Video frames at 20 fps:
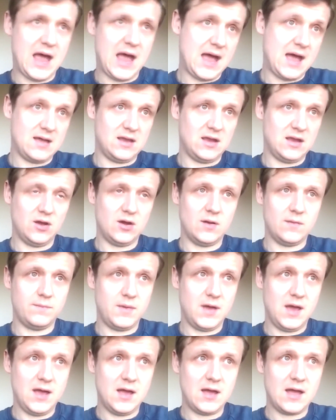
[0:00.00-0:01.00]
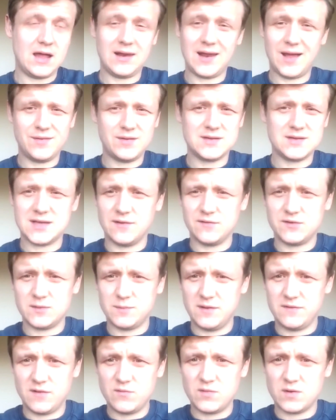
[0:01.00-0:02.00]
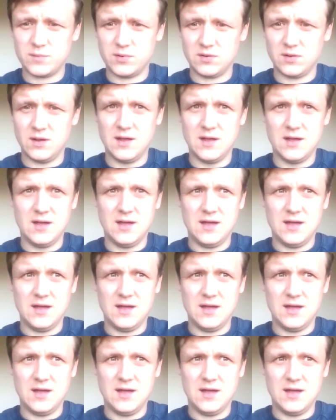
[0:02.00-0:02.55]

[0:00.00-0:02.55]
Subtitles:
allow yourself to be vulnerable.